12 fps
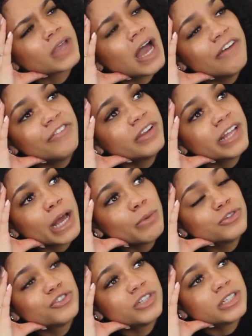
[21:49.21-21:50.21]
I feel like
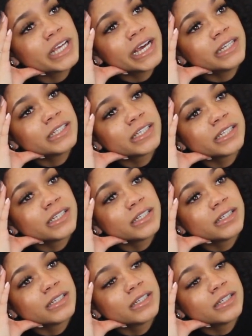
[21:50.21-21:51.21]
I was just 18.